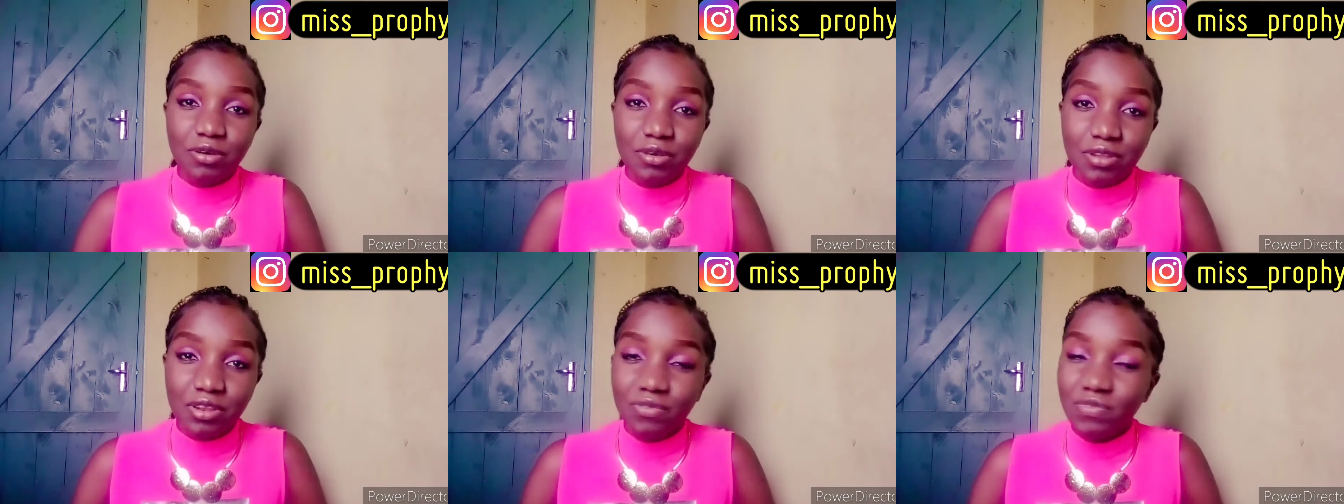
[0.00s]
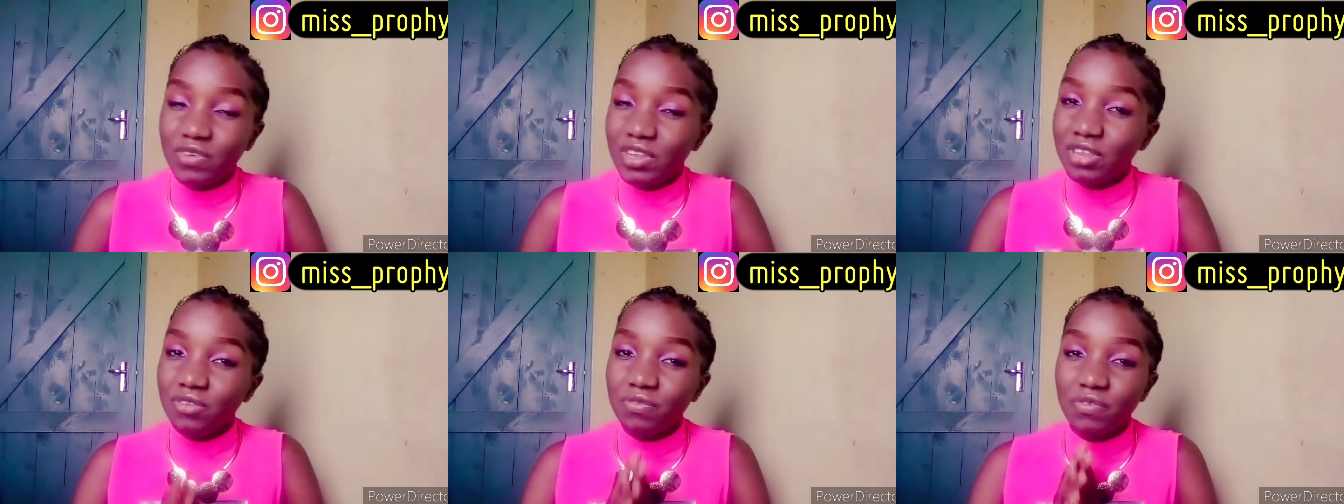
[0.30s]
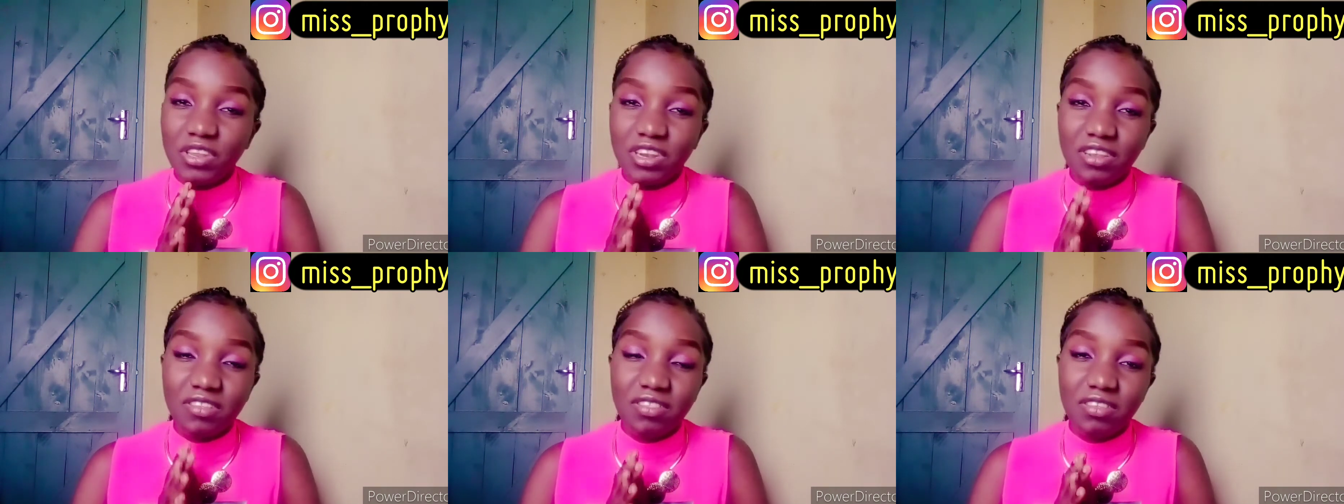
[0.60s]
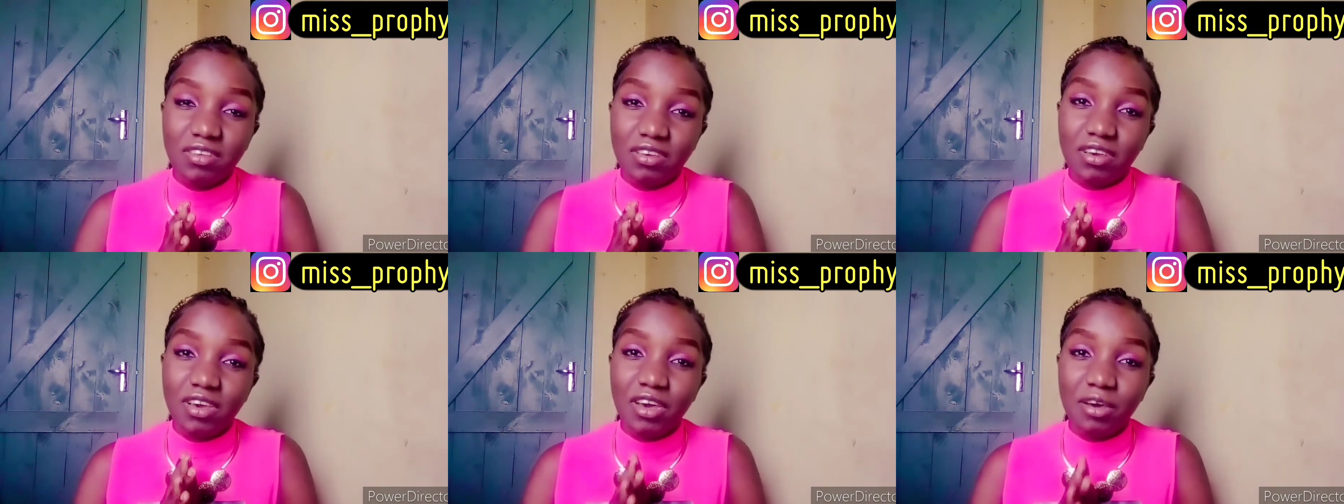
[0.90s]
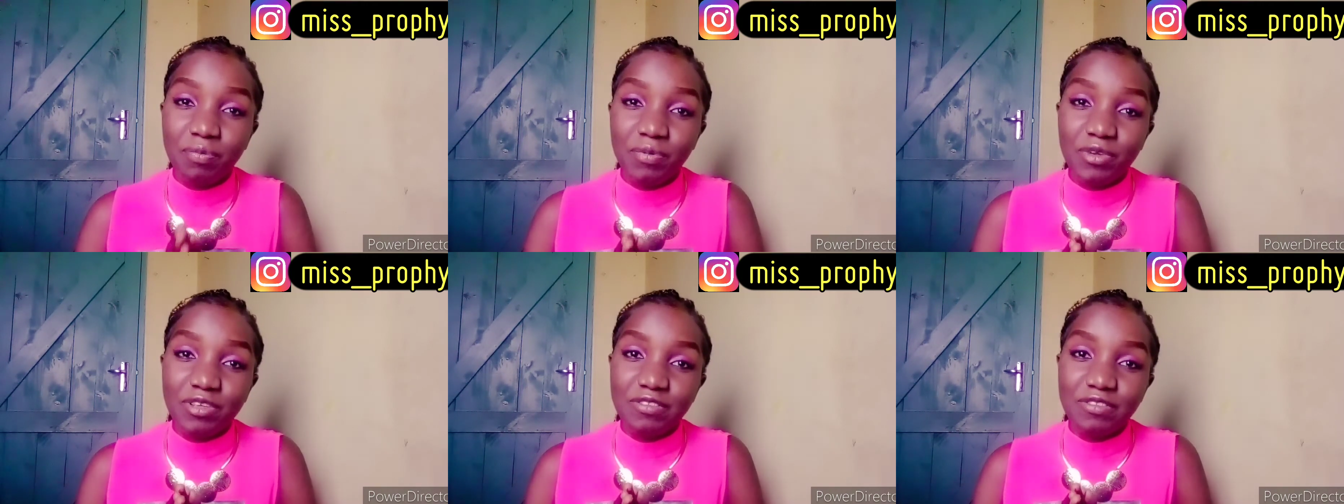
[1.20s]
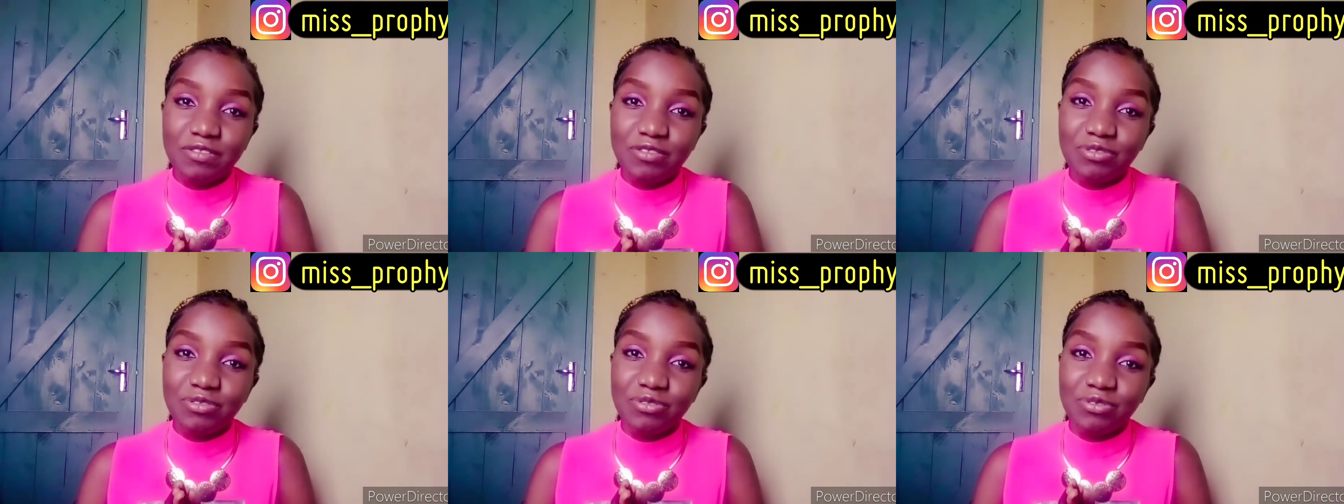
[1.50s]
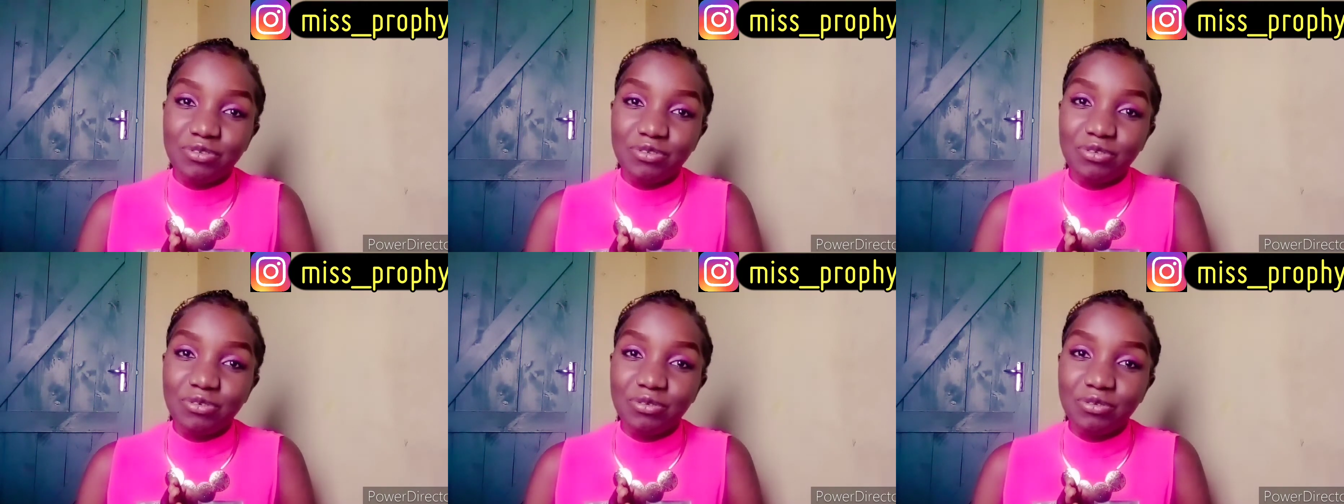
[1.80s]
own, even if anything happens
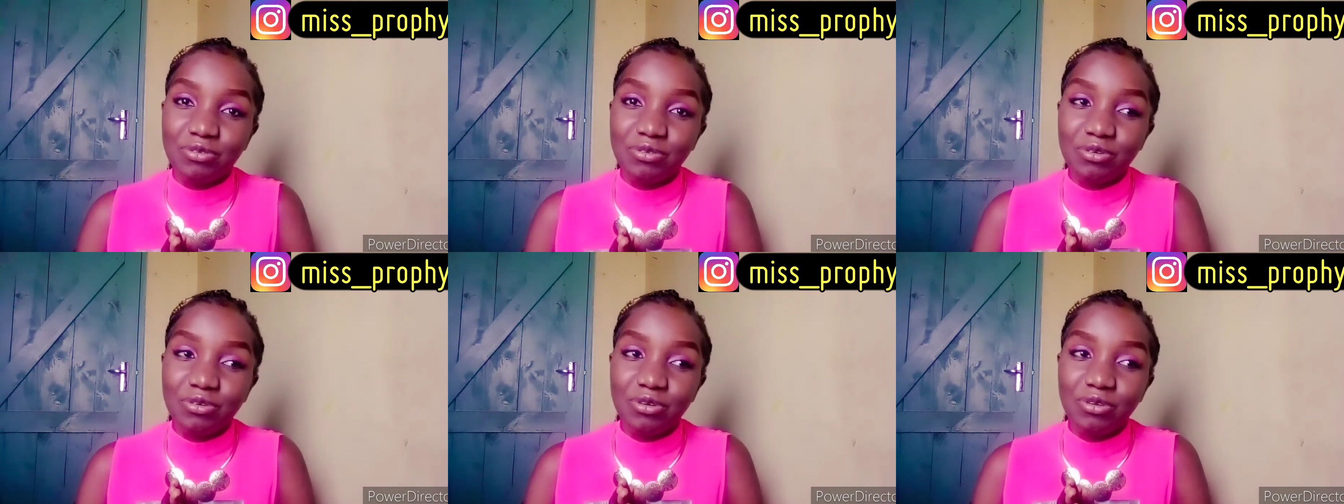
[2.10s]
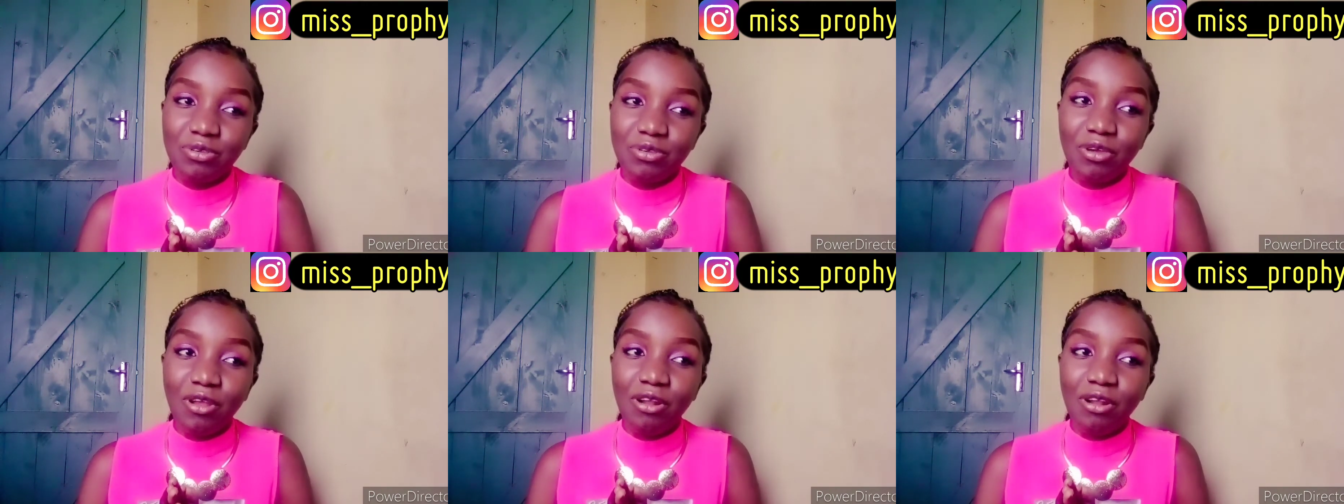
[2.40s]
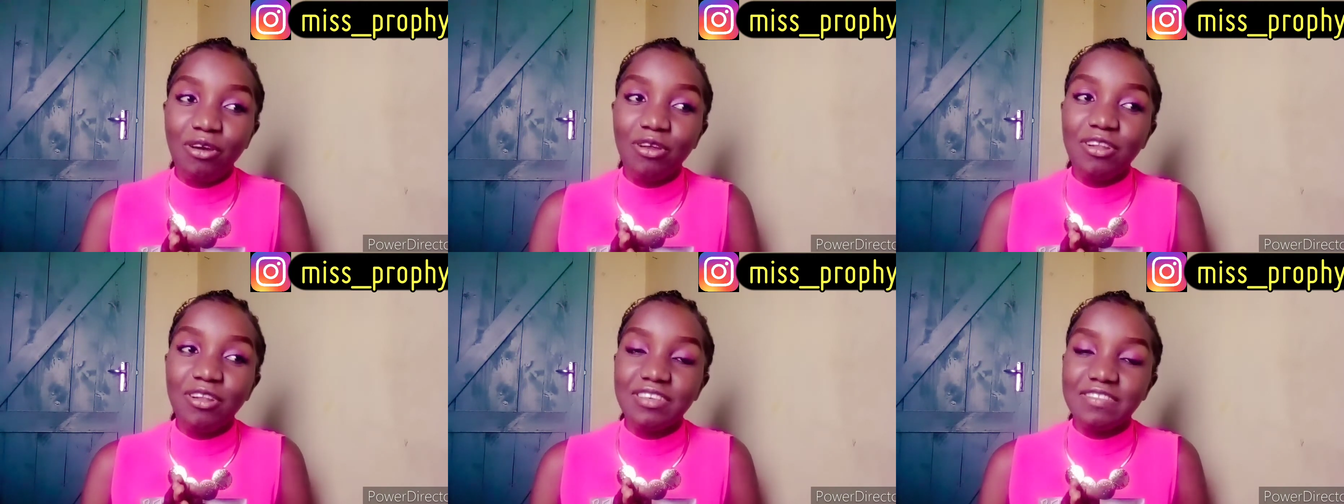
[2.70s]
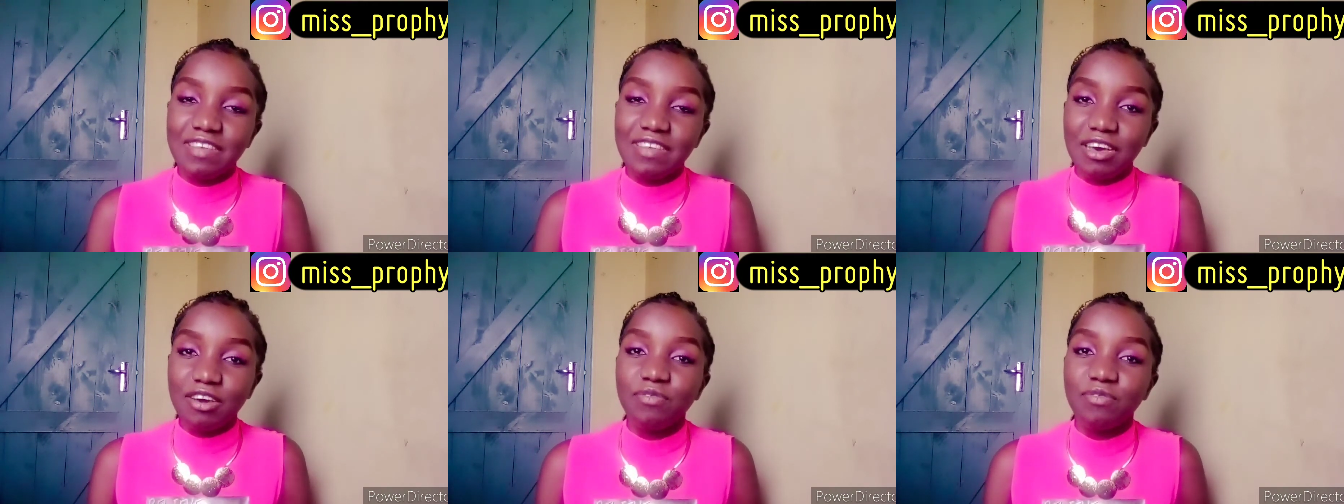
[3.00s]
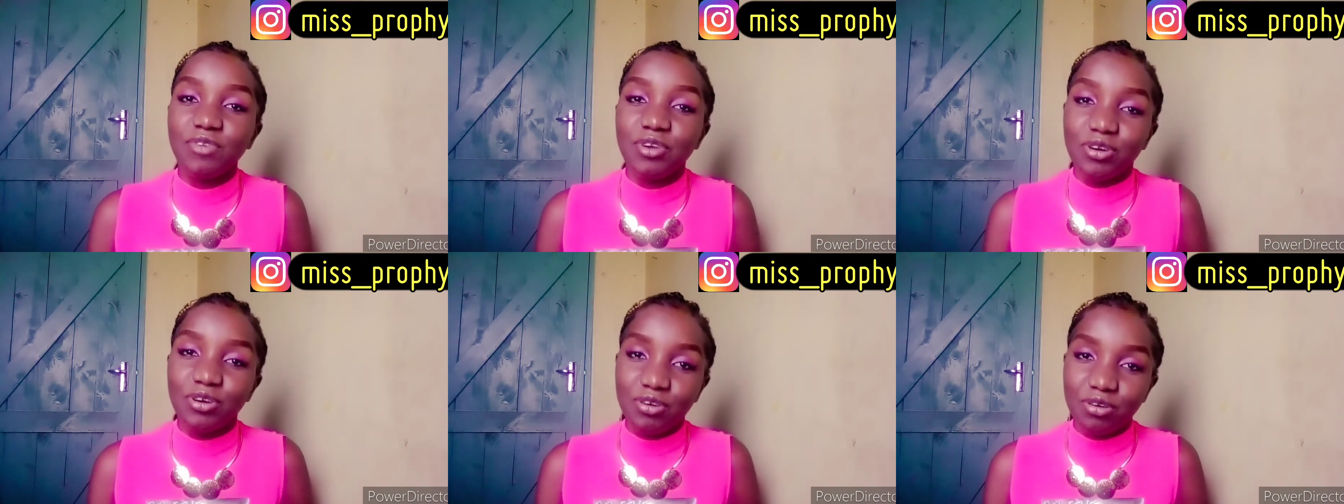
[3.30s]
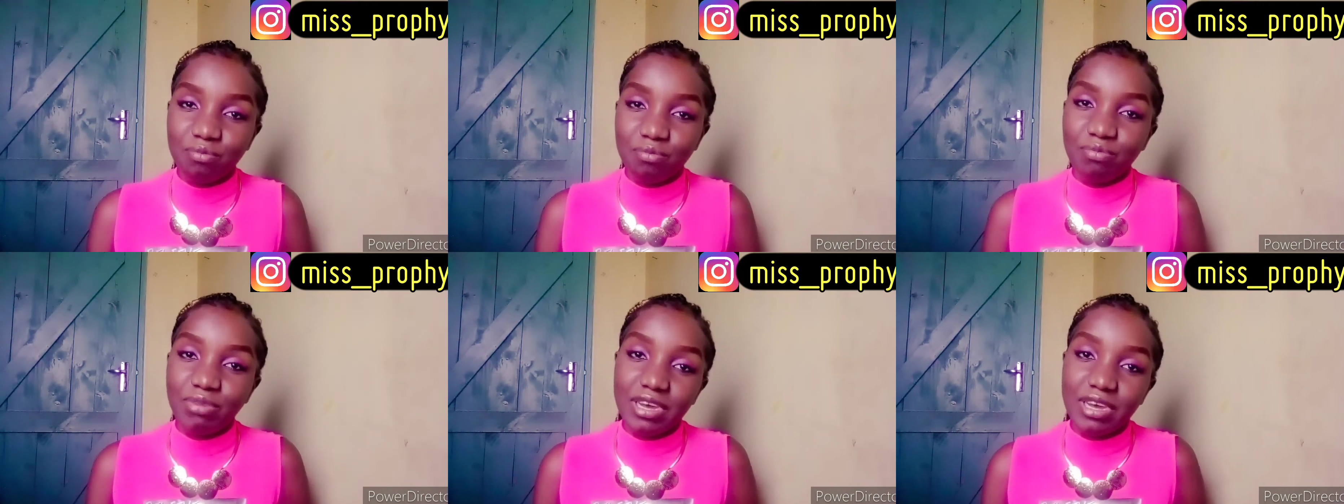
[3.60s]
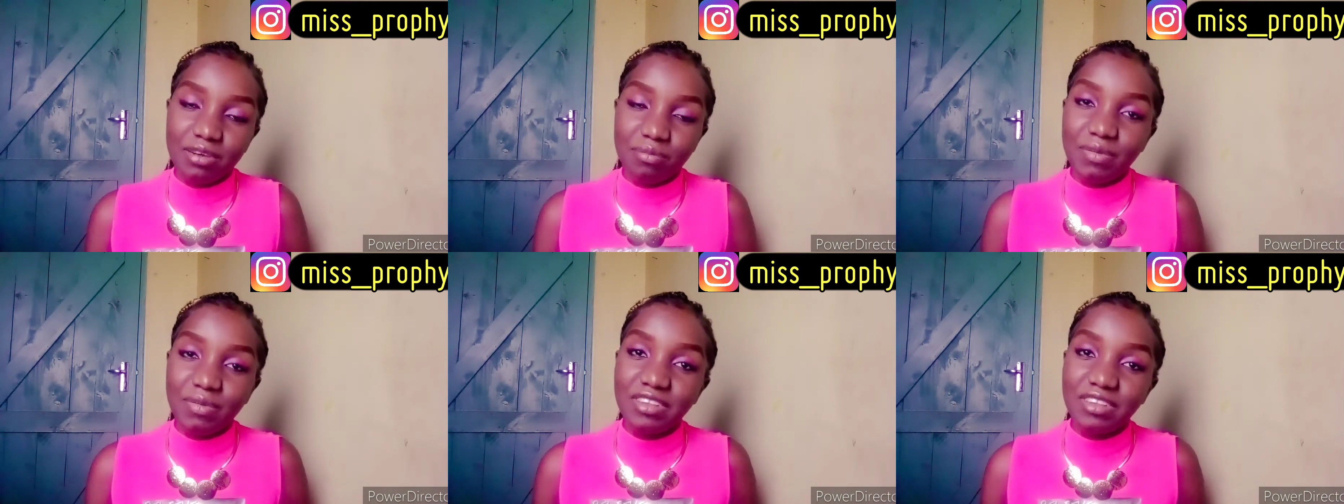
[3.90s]
to you, you'll always have your own back.